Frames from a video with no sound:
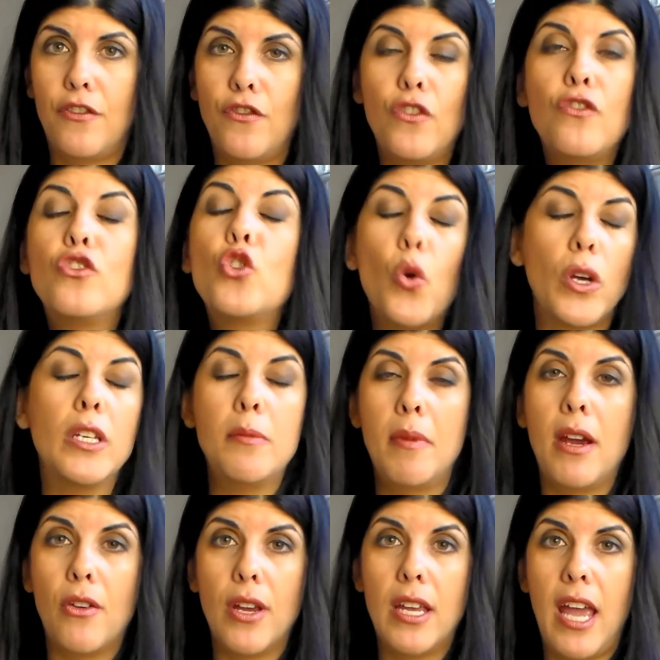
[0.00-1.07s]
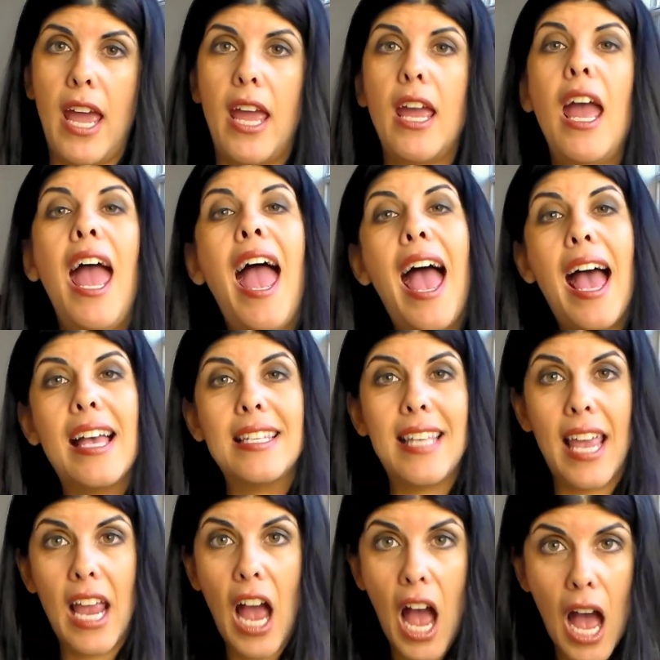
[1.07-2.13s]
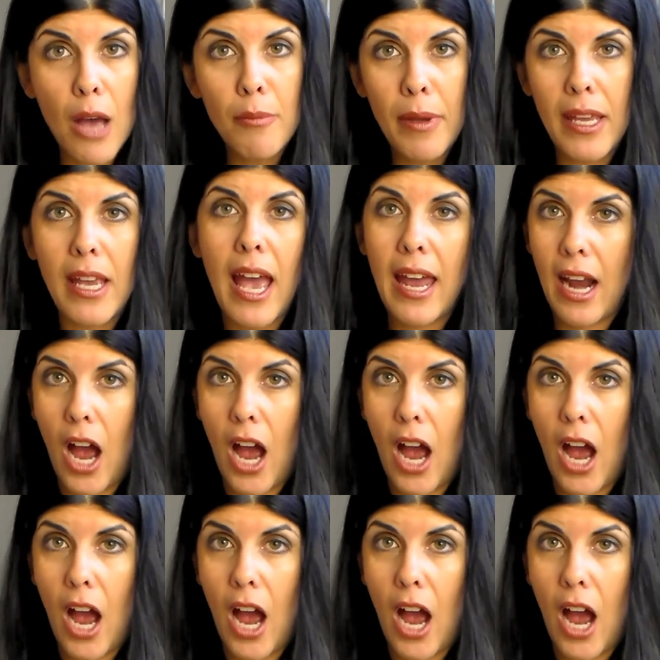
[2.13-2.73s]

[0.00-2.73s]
if you've joined Mary Kay as a hobby,